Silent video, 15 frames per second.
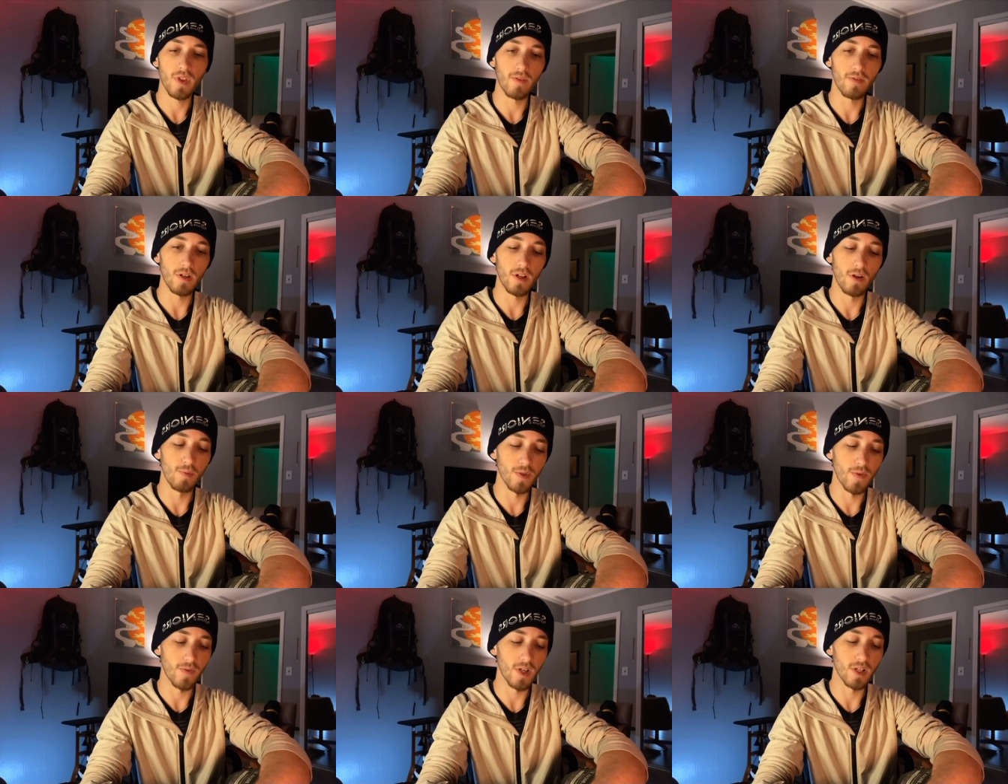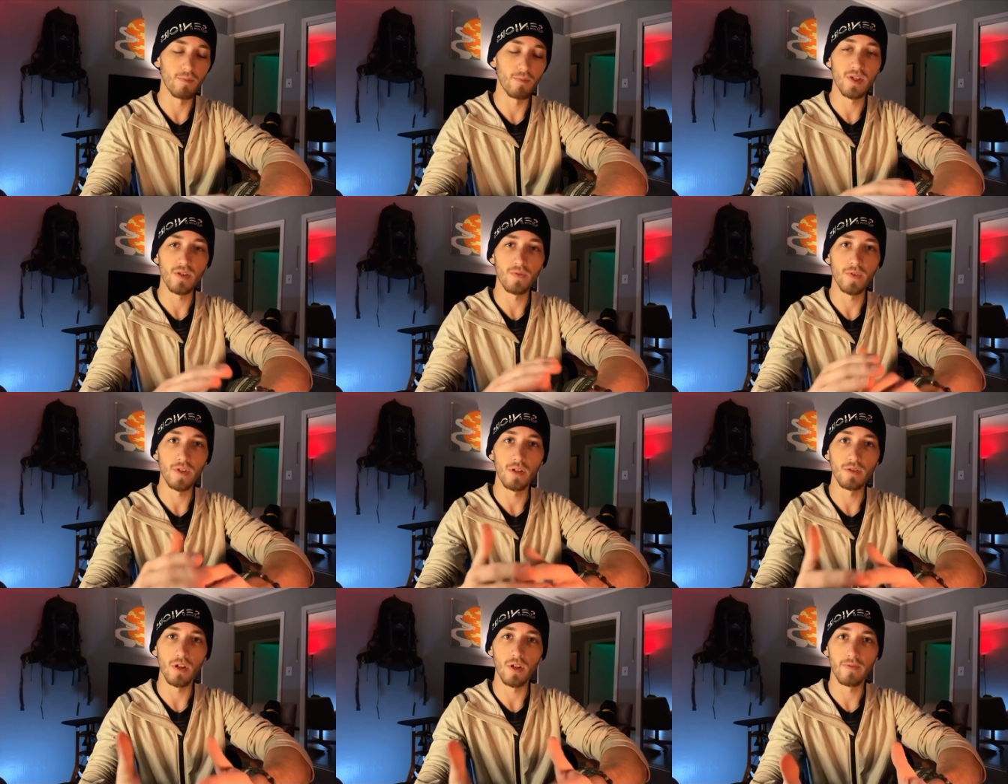forgot, almost forgot to mention, for
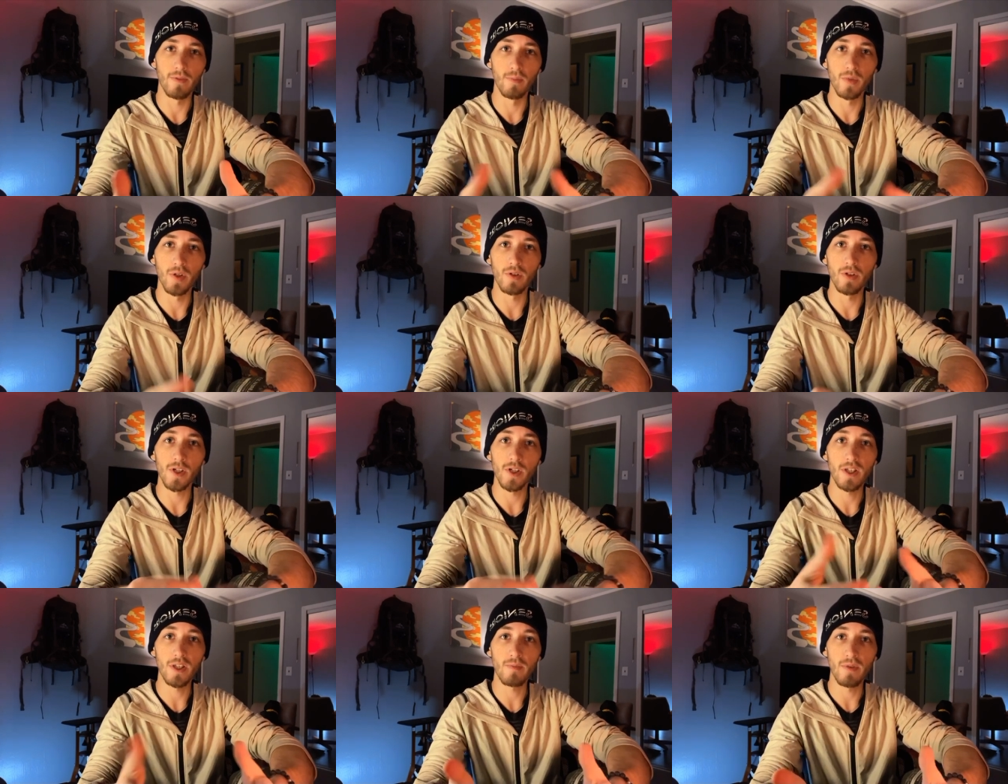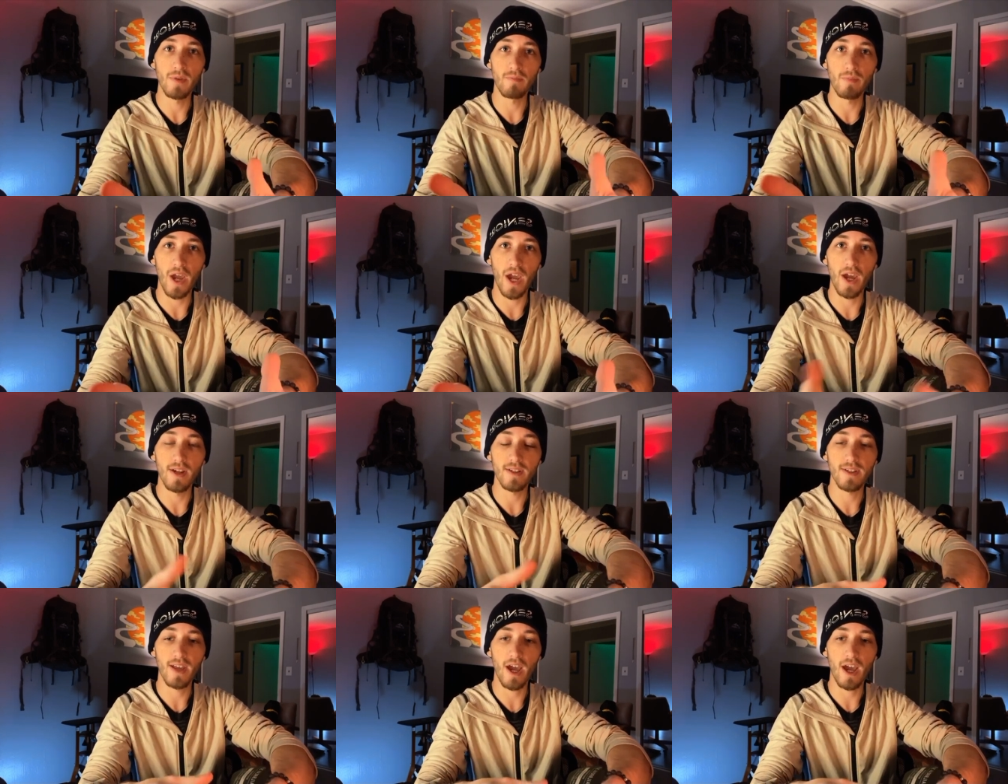those unfamiliar, sleeping
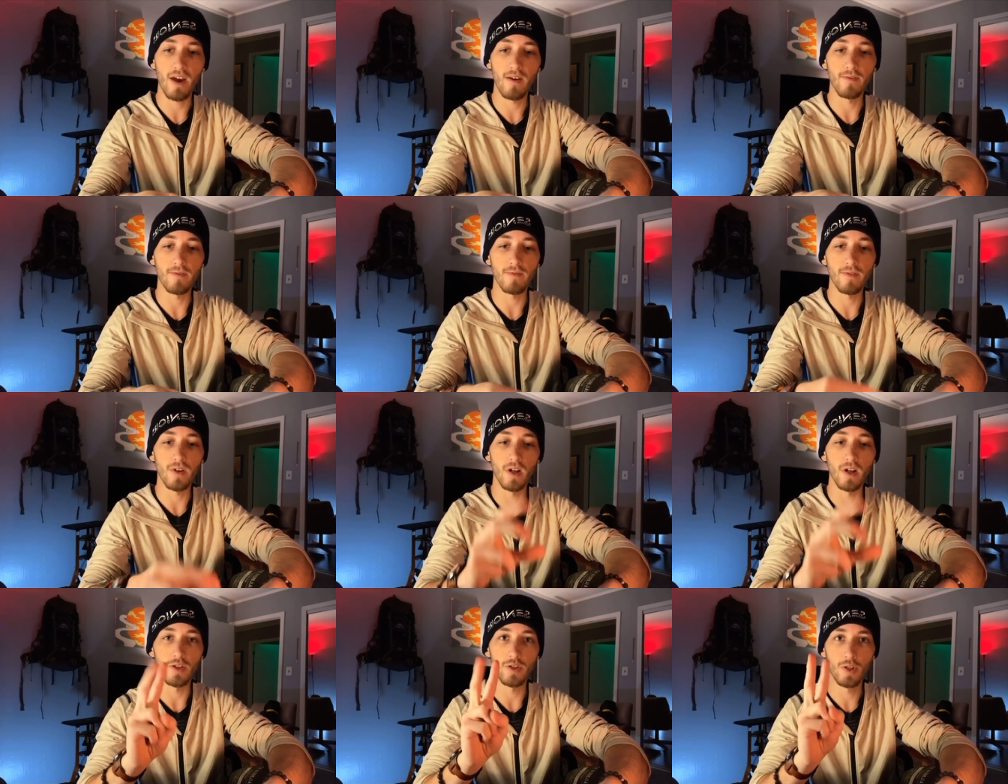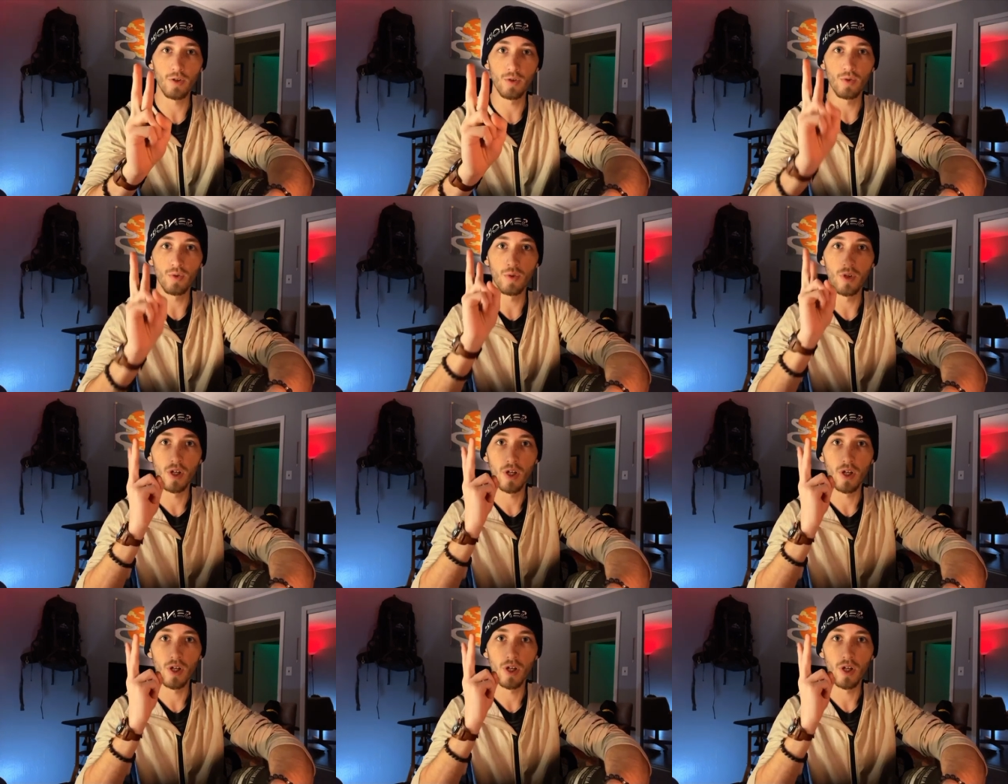bags have uh, two